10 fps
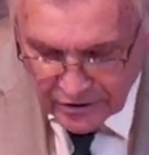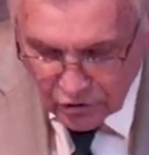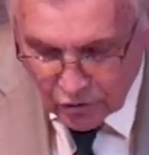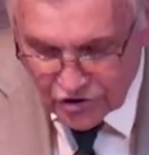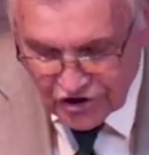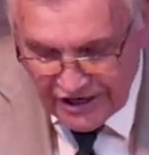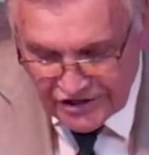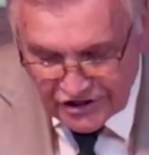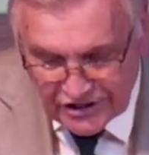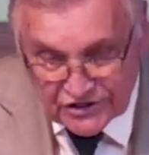or
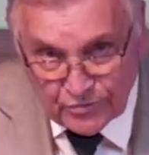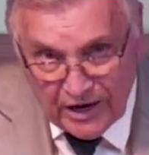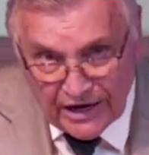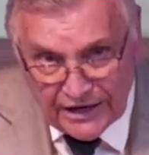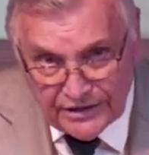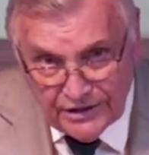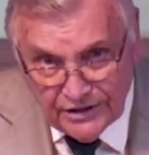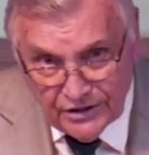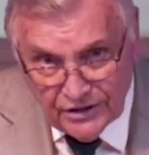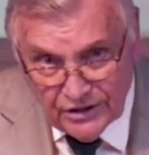changing his mind
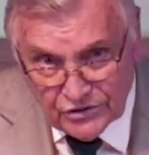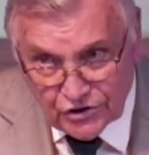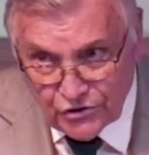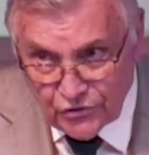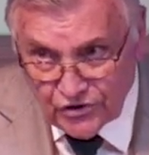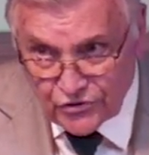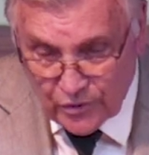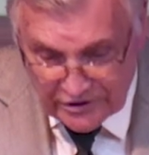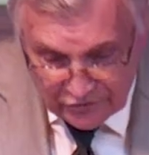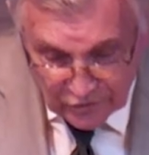to do the
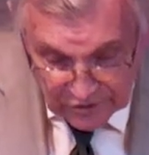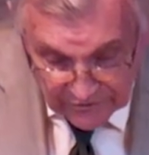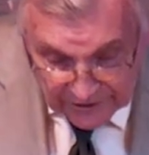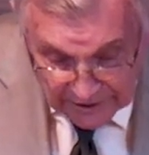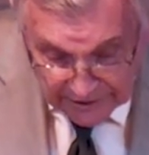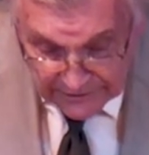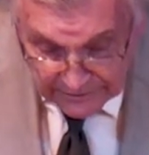directive will of God.